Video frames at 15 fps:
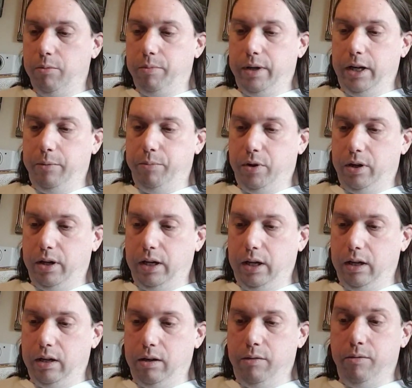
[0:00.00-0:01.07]
played
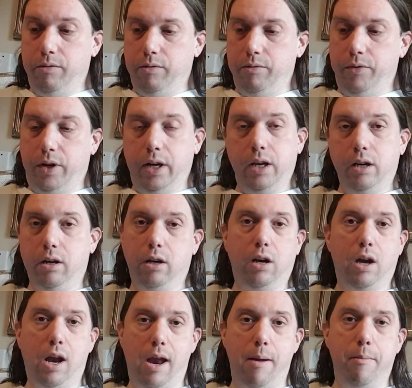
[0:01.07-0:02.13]
by Vija
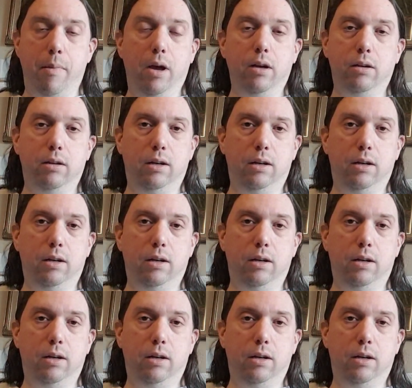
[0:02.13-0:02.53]
Clem.